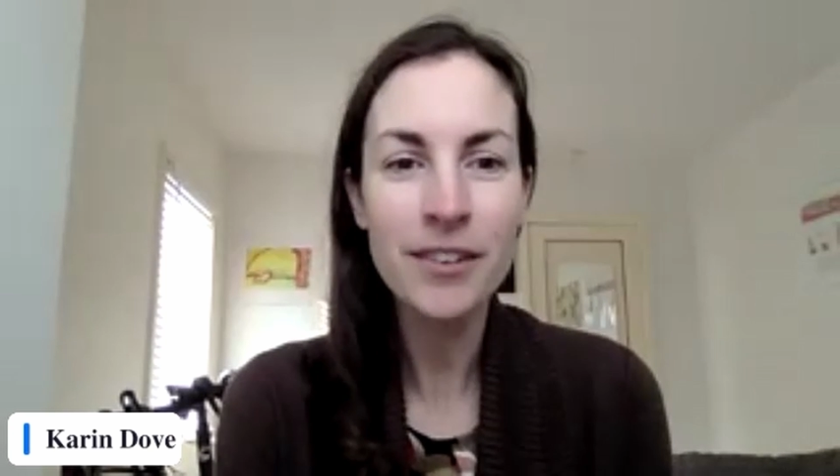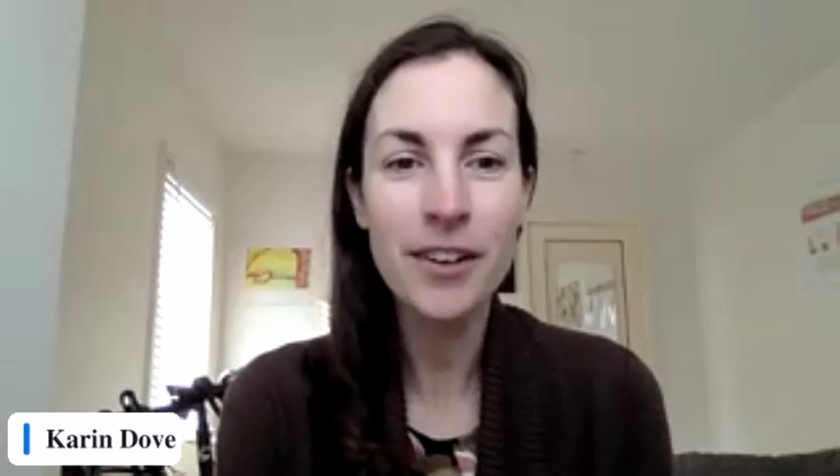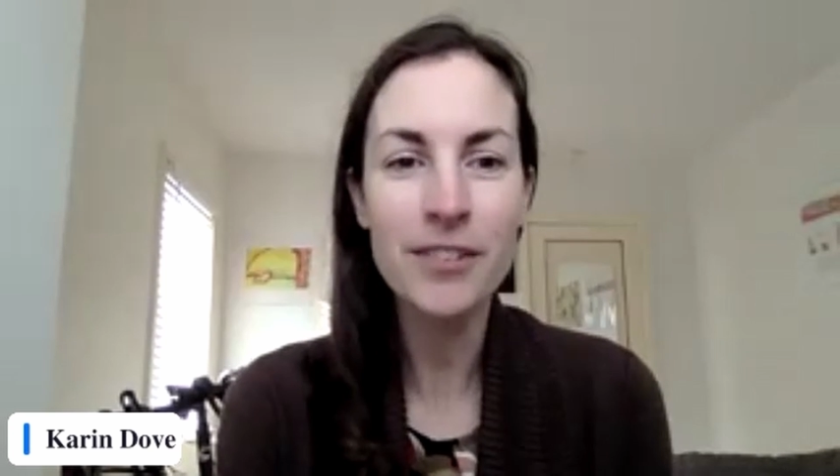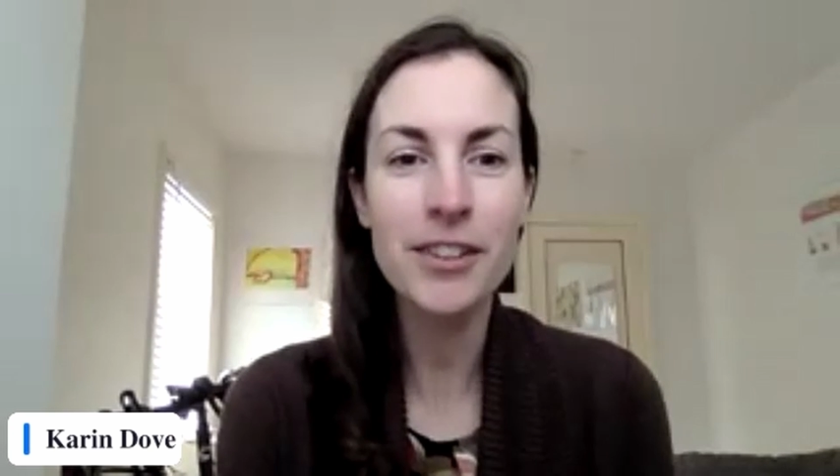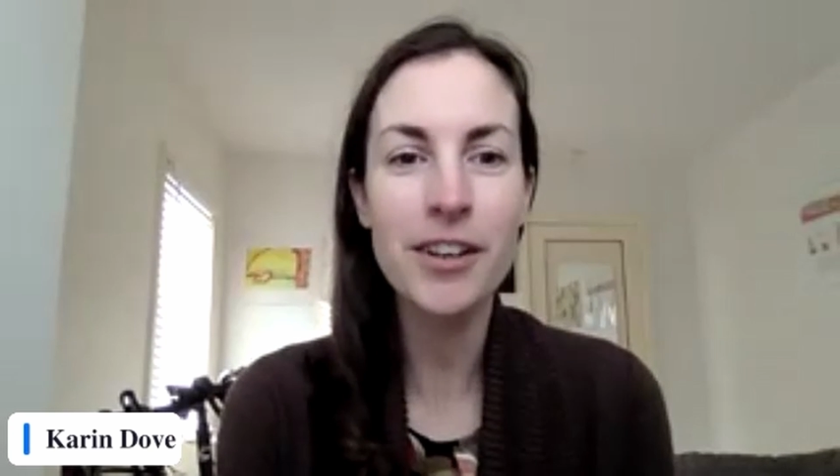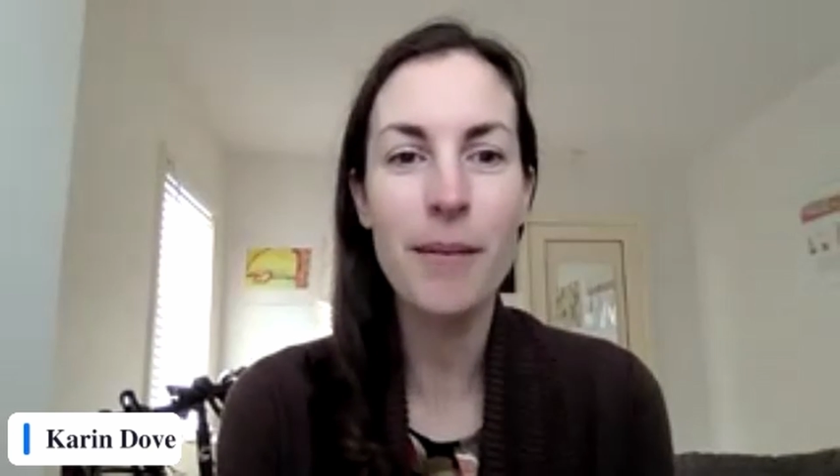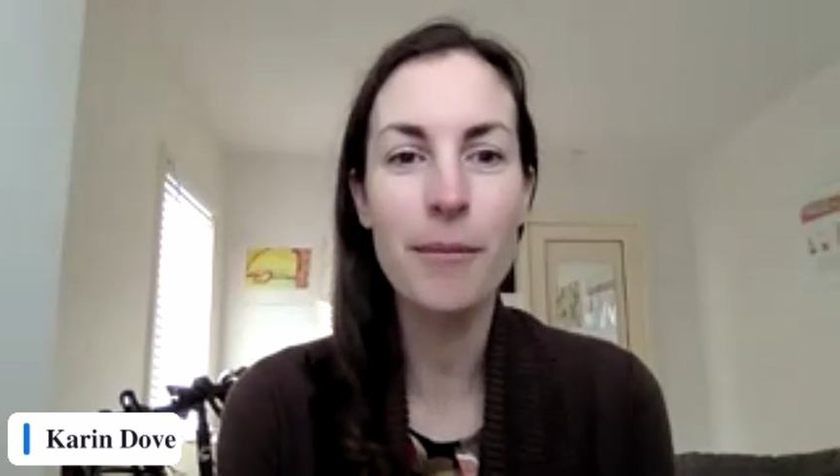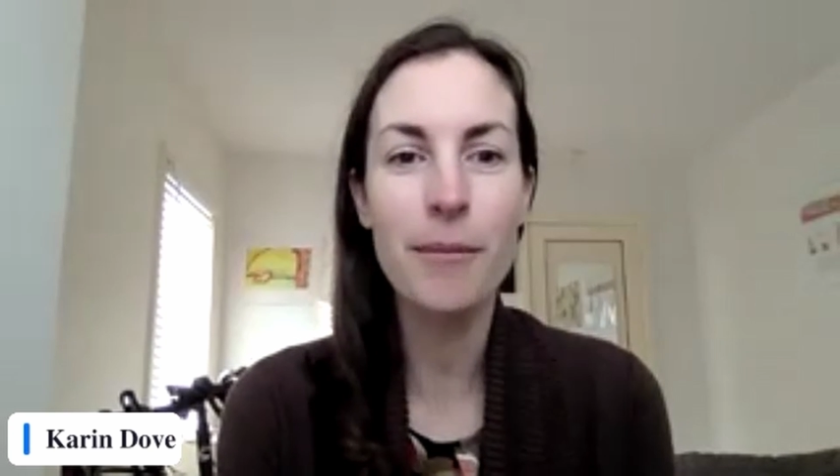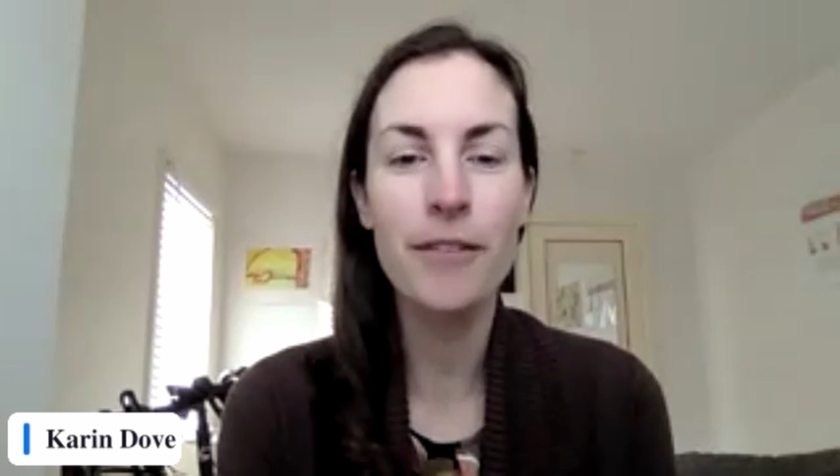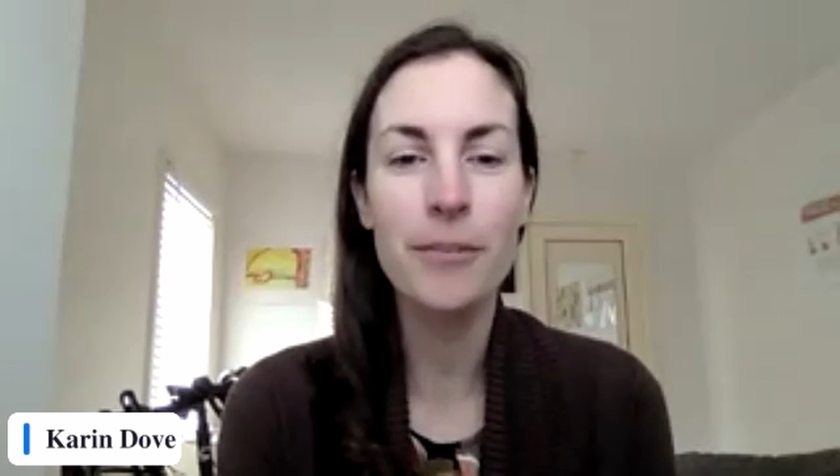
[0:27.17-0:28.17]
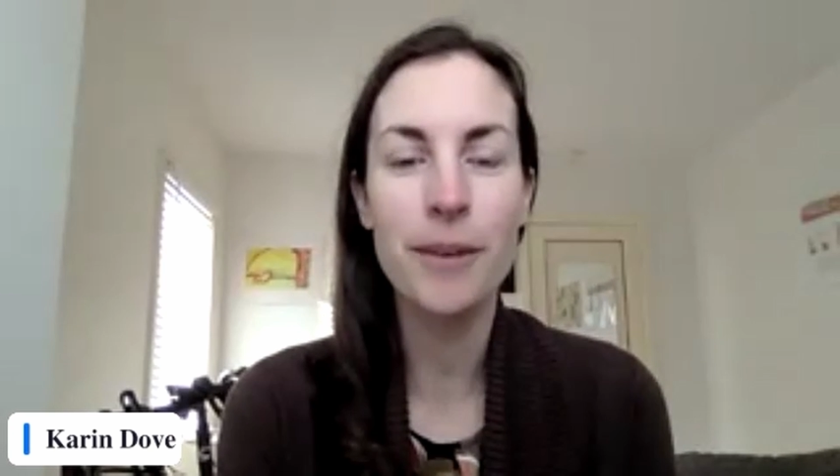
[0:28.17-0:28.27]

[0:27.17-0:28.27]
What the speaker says: Dr. Komaroff's